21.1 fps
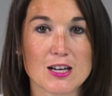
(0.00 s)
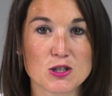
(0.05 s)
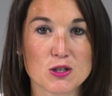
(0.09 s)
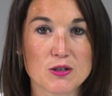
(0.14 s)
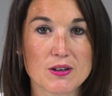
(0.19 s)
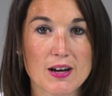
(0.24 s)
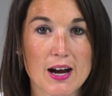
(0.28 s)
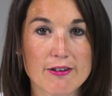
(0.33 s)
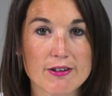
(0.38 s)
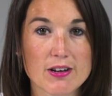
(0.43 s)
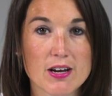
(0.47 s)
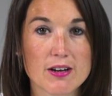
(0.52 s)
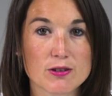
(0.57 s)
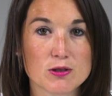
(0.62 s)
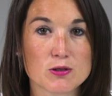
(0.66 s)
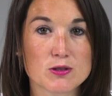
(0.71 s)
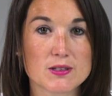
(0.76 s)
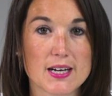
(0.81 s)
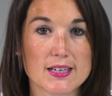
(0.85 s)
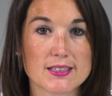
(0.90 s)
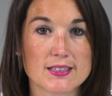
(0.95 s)
As you carry out
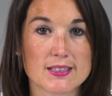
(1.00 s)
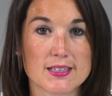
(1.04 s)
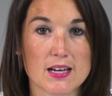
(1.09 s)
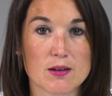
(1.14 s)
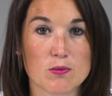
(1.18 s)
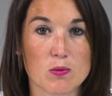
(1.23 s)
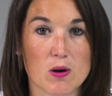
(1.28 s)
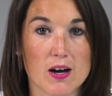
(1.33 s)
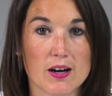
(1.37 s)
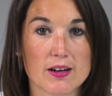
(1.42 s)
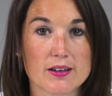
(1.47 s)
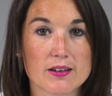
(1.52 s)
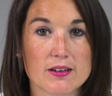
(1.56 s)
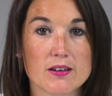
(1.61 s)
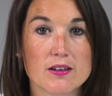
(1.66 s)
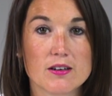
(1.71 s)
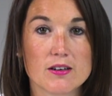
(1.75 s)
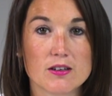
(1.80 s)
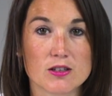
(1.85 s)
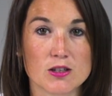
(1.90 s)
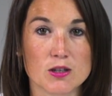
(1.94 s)
your day-to-day work,
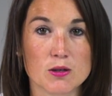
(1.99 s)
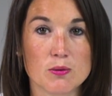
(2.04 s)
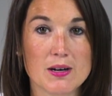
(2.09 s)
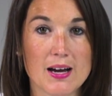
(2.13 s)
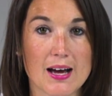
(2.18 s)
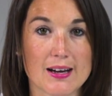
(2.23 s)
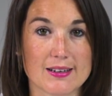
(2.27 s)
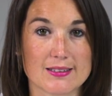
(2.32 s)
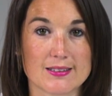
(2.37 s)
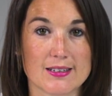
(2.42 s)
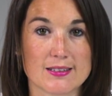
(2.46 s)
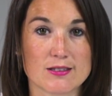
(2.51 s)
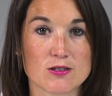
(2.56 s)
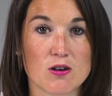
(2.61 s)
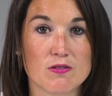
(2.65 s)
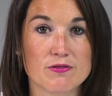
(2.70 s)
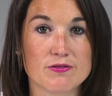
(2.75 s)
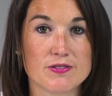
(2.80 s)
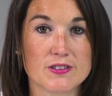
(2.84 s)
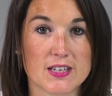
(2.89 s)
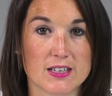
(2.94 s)
you will access
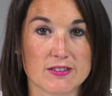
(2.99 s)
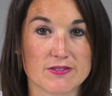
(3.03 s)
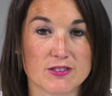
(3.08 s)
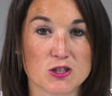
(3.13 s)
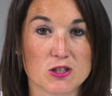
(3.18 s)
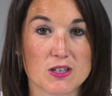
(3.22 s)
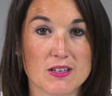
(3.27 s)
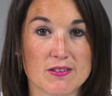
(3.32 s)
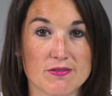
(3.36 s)
confidential